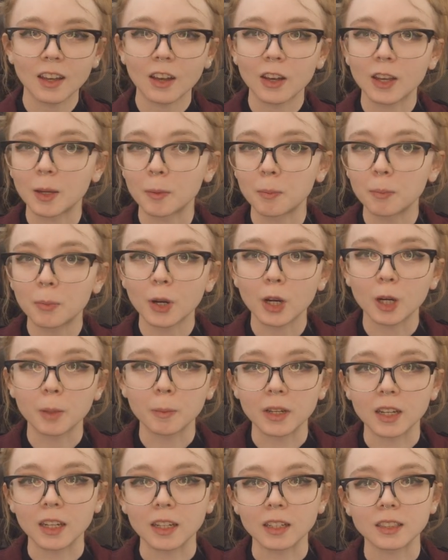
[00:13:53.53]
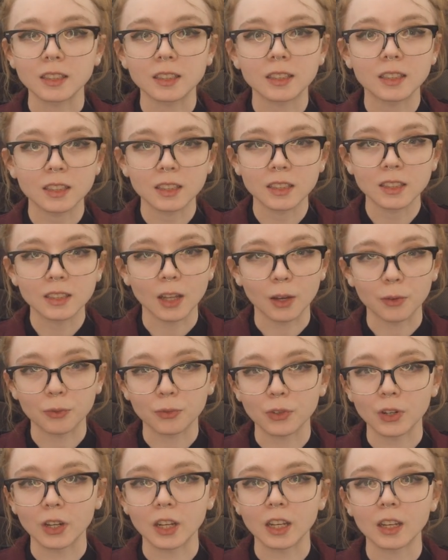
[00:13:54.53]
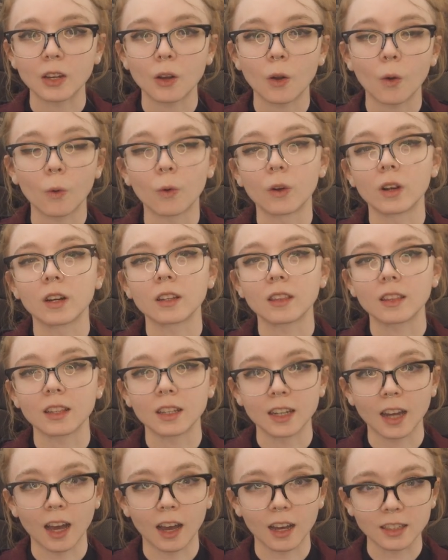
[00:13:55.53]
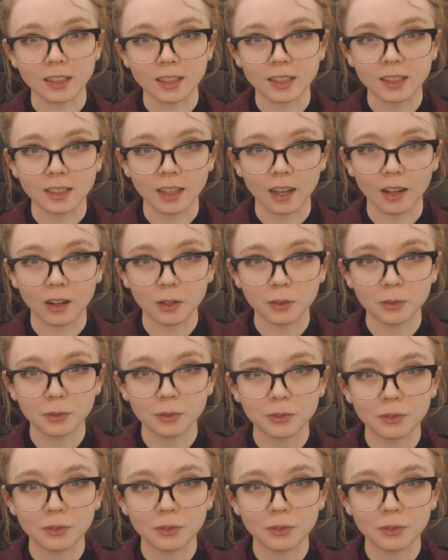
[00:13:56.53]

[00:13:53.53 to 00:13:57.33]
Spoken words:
impermanence, suffering, or the non-self.